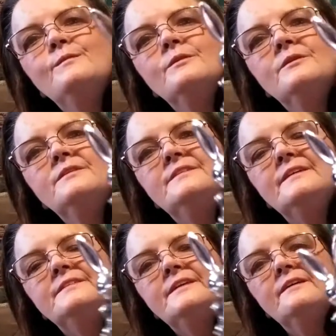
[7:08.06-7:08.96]
Real good
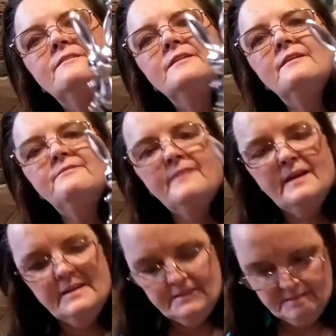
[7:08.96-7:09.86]
detail in the
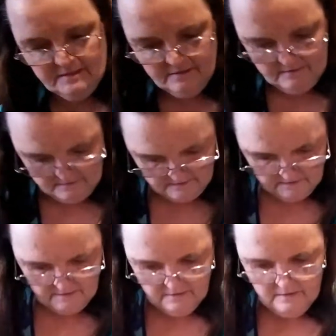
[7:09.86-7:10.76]
face.
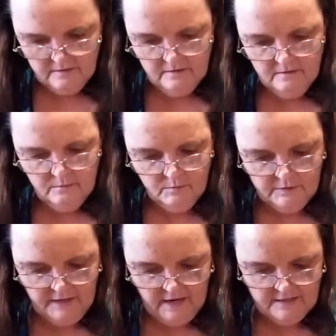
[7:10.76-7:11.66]

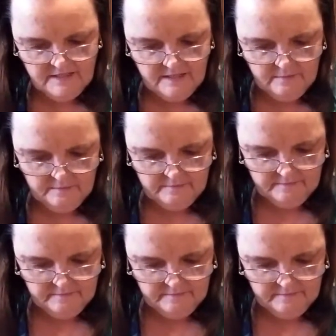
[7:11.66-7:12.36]
Real nice.